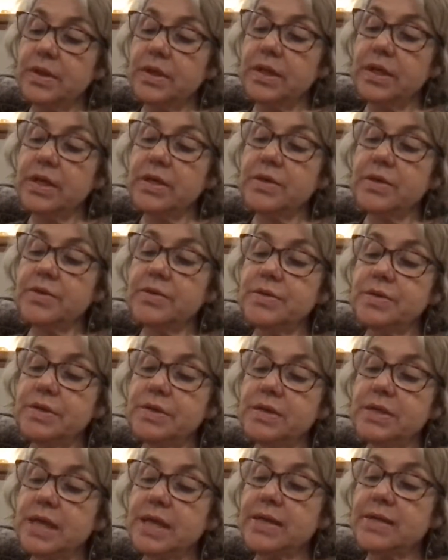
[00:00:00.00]
He used to
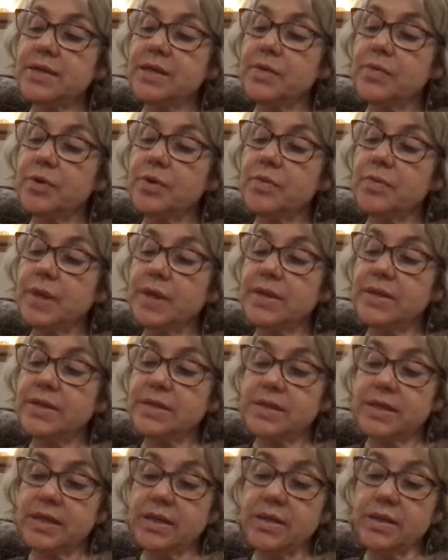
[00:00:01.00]
say someone might
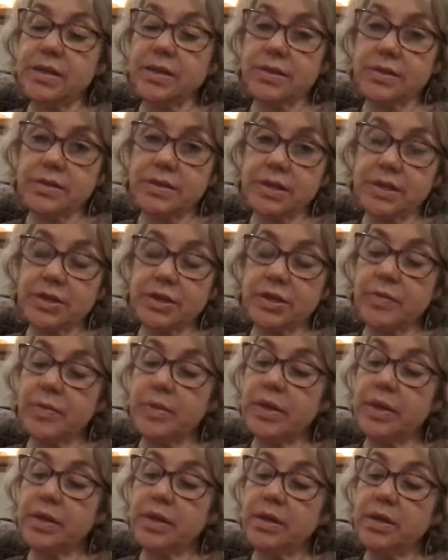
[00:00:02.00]
steal it, said
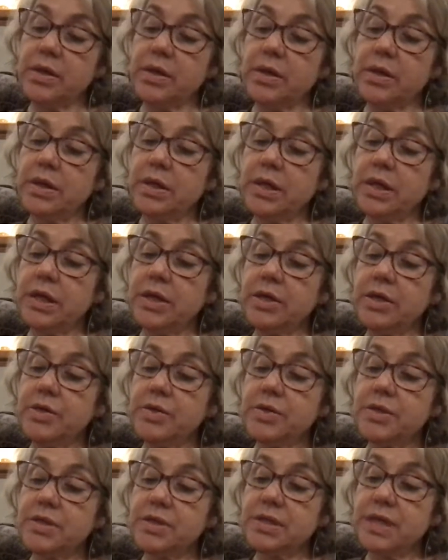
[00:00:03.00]
Jimmy. He
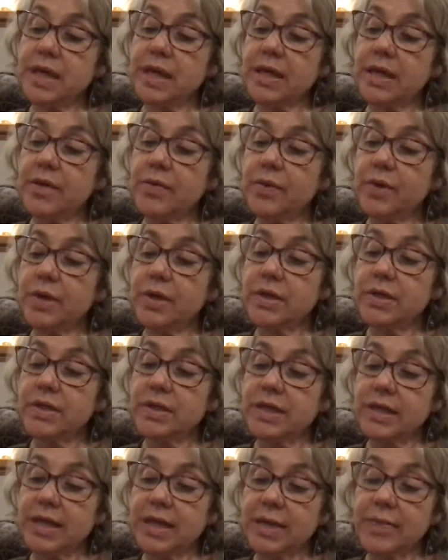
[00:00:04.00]
used to say he wanted
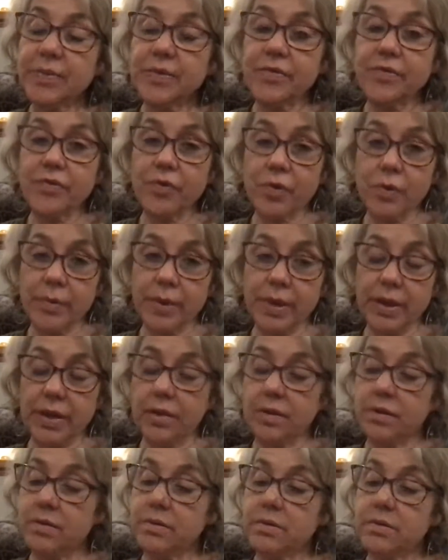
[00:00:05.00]
to keep it for me.